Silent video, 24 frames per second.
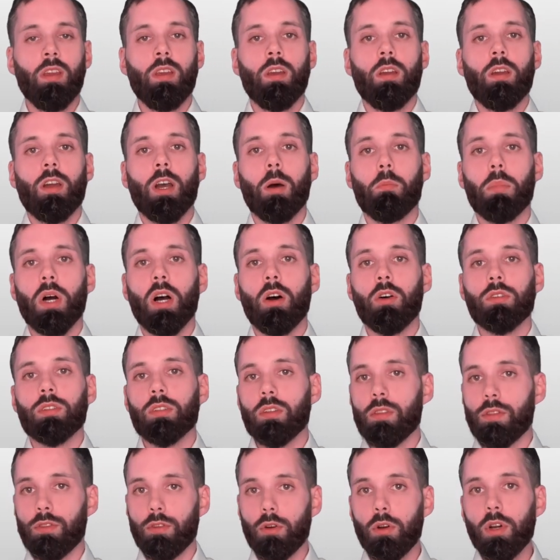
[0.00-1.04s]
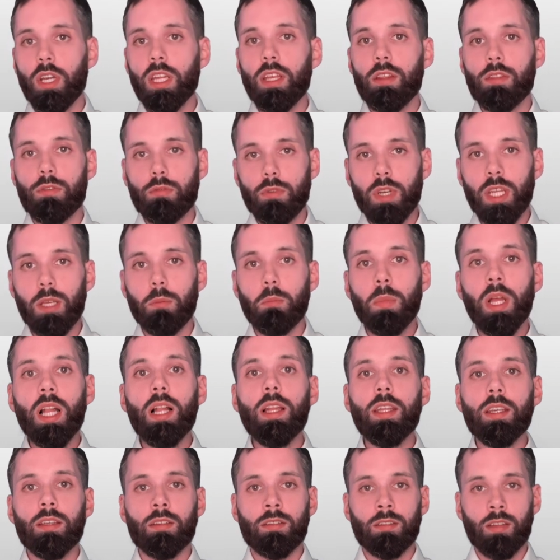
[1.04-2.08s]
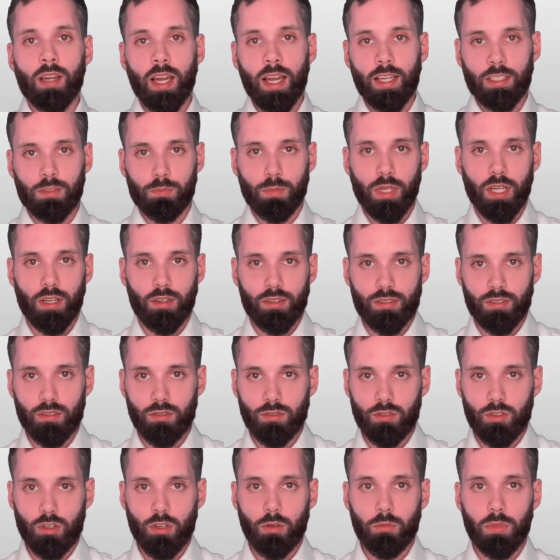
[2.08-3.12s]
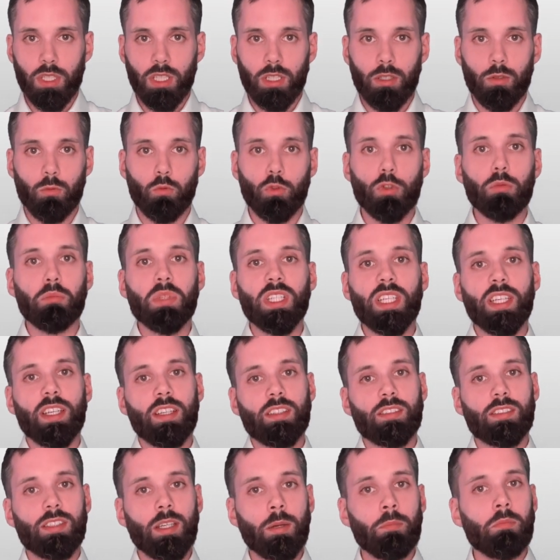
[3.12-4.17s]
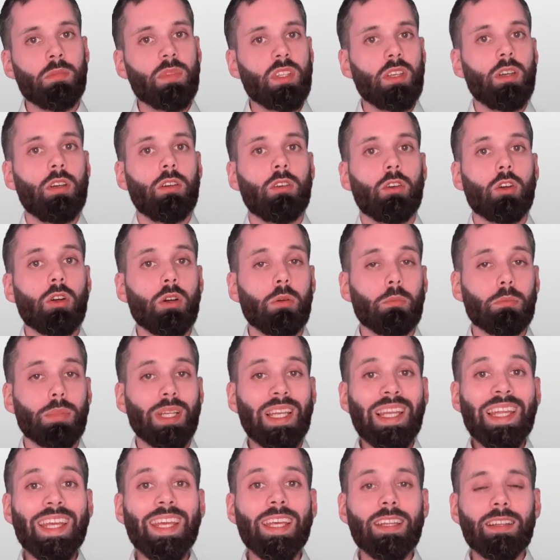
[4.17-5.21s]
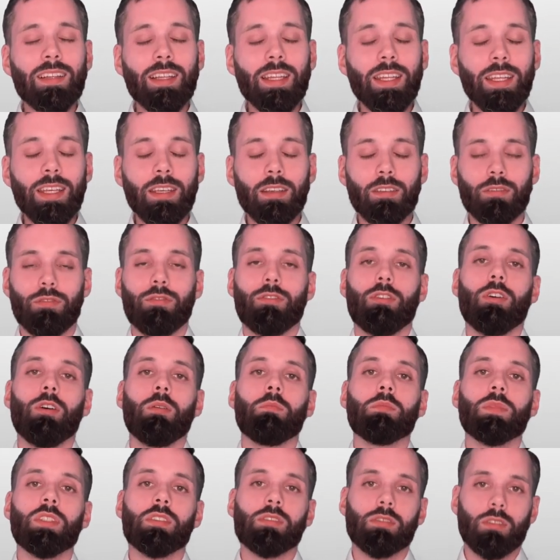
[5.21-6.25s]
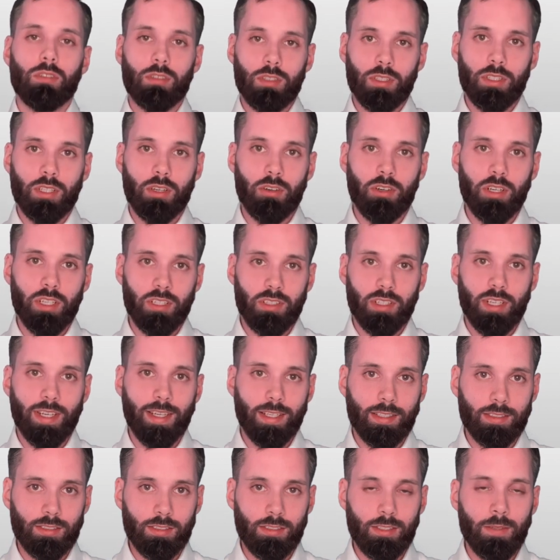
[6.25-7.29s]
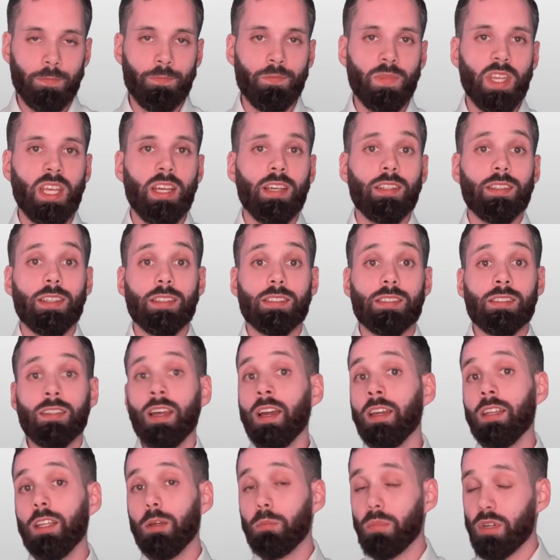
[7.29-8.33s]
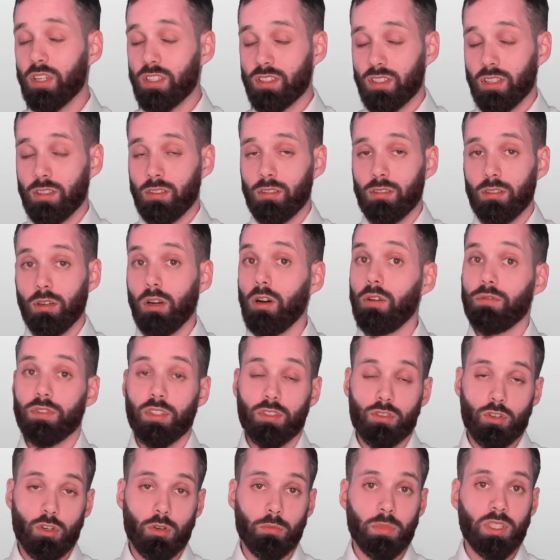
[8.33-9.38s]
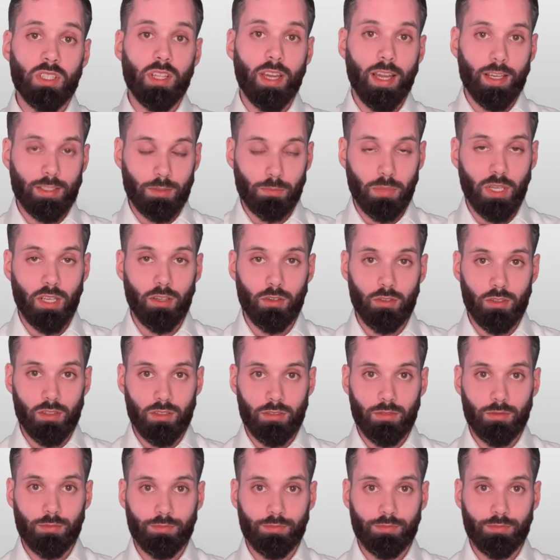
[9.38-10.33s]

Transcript: About 33 million taxpayers in Germany will be exempt completely from the solidarity tax. That's 90% of the German taxpayers.